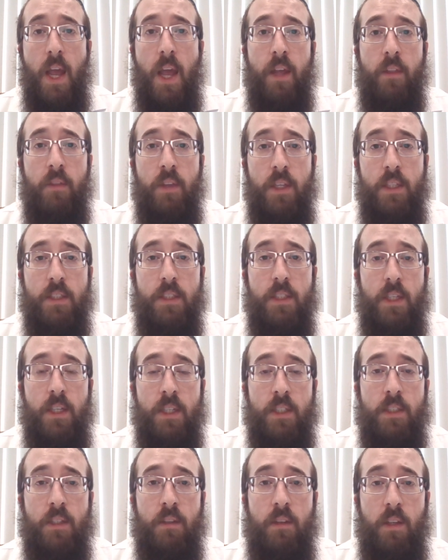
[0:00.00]
And this
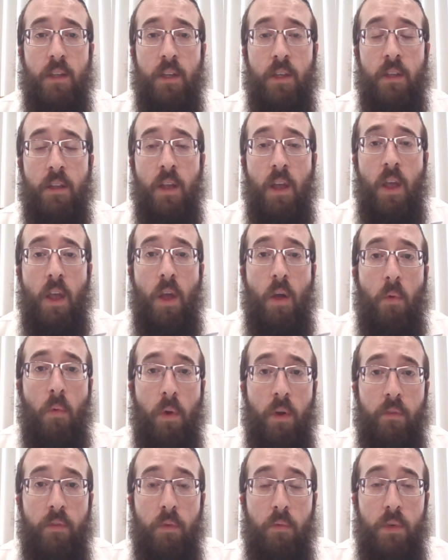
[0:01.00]
is indeed one of